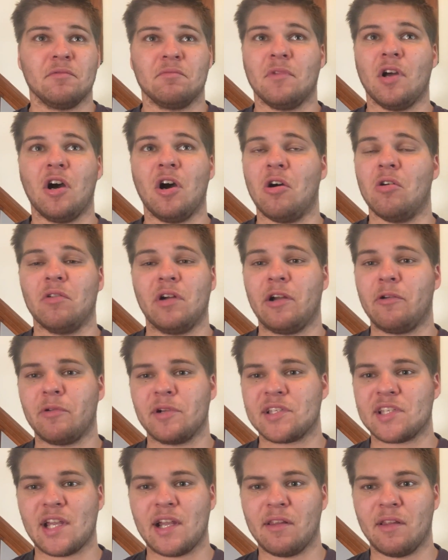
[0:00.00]
oh, it
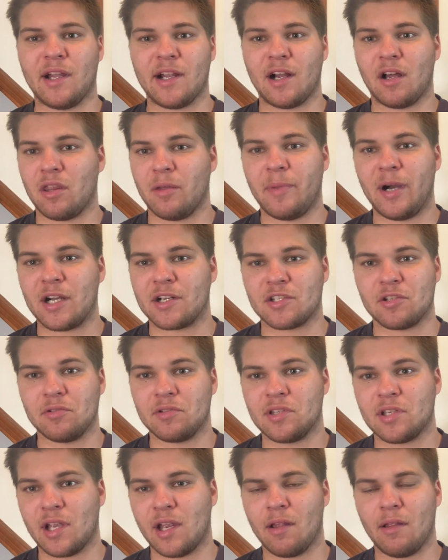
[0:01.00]
would say like on the box, it would
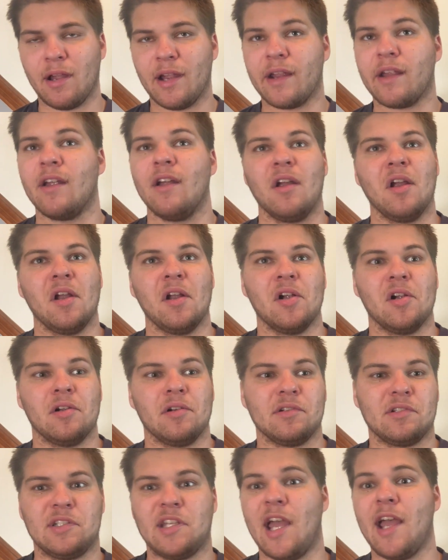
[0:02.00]
say like
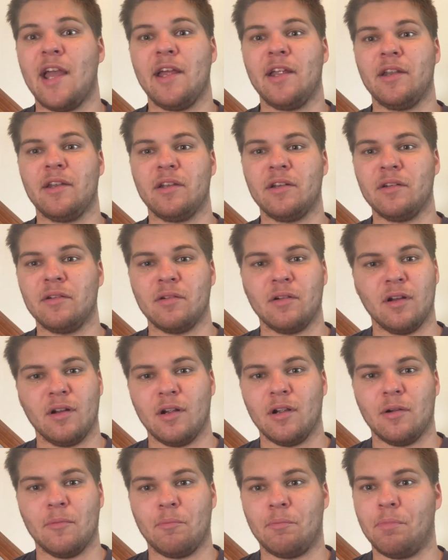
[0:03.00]
10
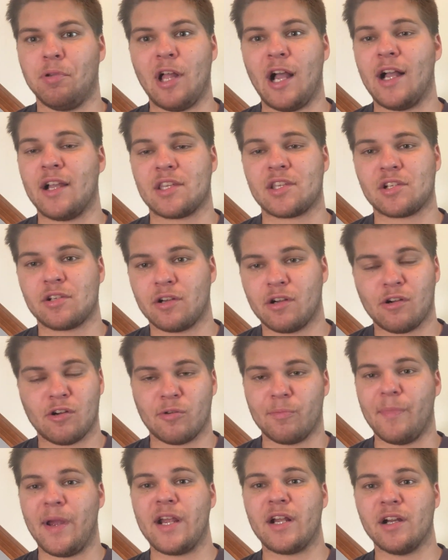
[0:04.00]
blaster or
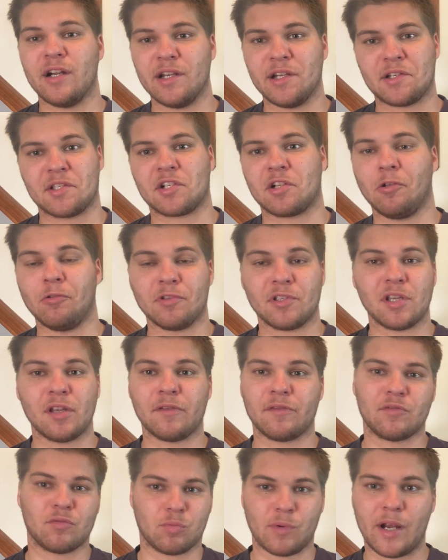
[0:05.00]
mega
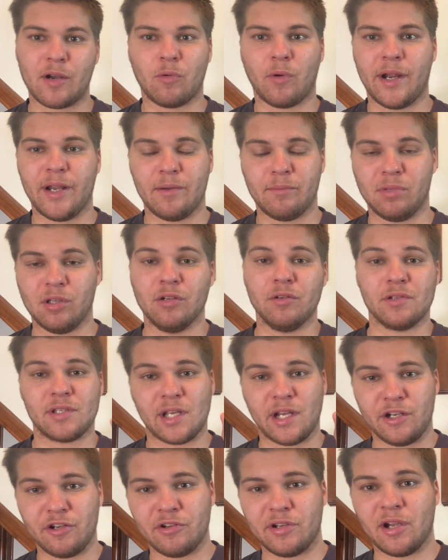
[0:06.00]
exclusives, red, white, and blues,
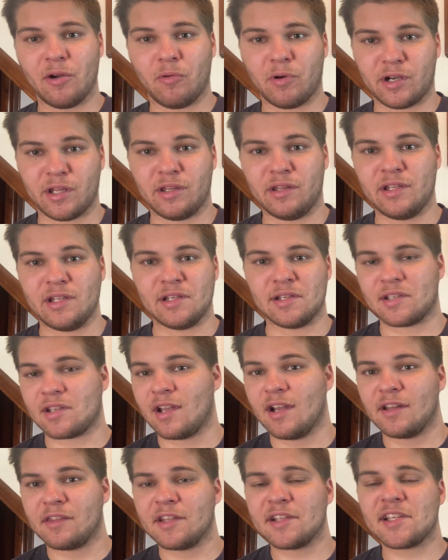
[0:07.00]
and you get one of these.
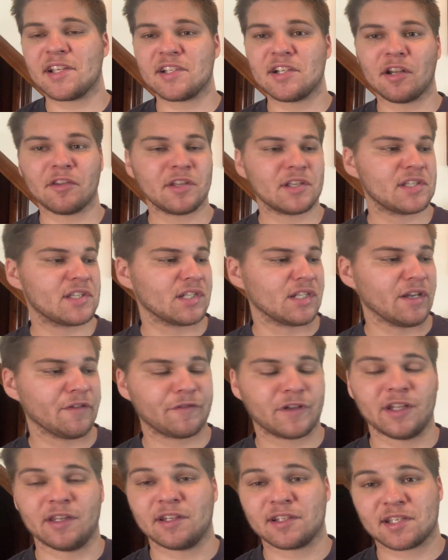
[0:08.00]
This is nothing
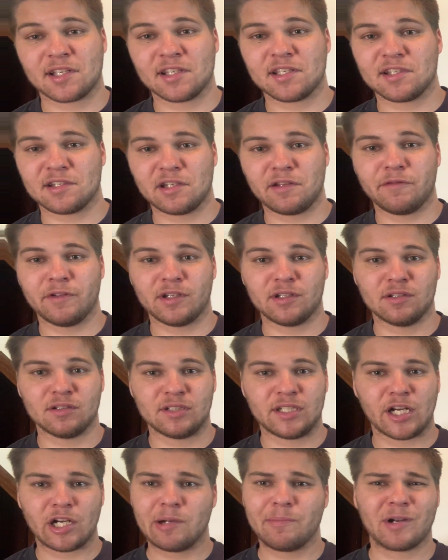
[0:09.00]
significant. This isn't even,
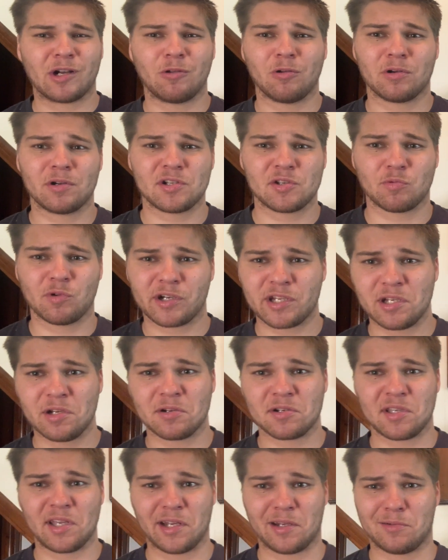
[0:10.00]
Terry McLaurin's rookie year
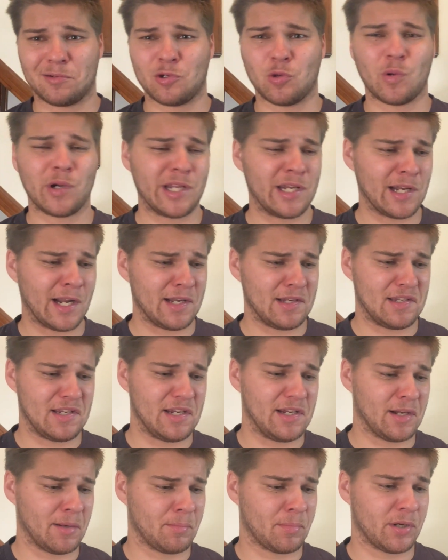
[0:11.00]
is like
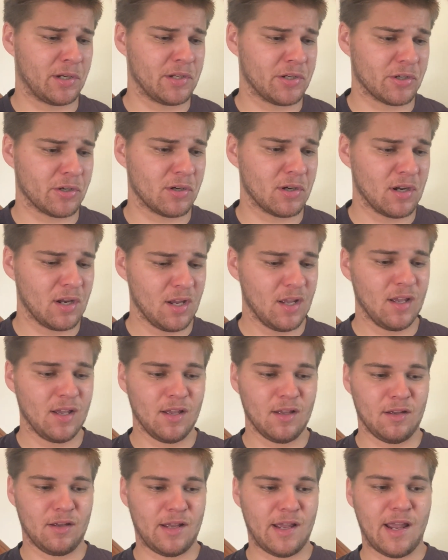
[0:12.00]
2019, I'm pretty sure.
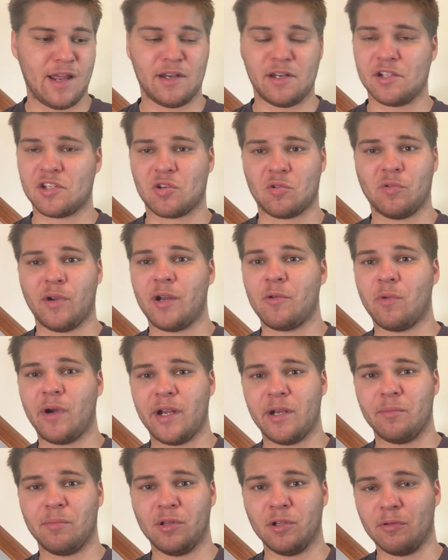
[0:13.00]
And it's a red,
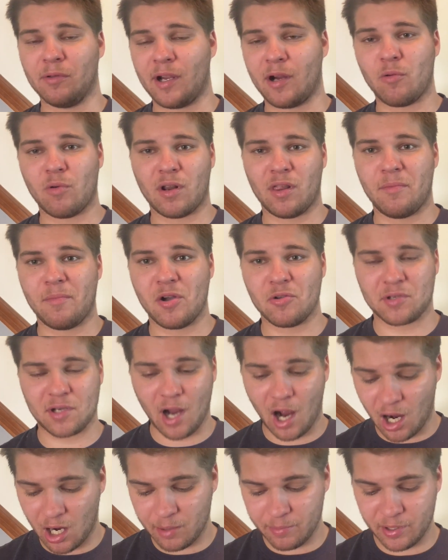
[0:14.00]
white, and blue, like one of the most
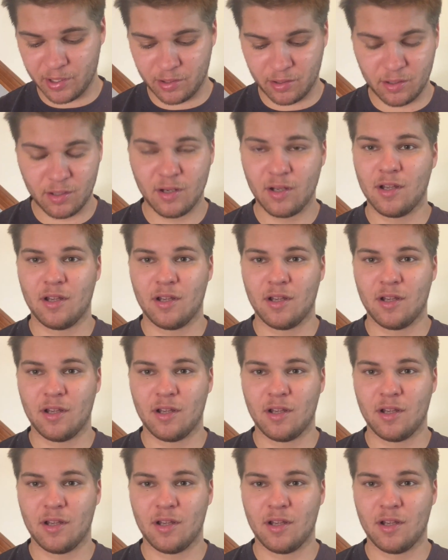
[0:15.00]
common,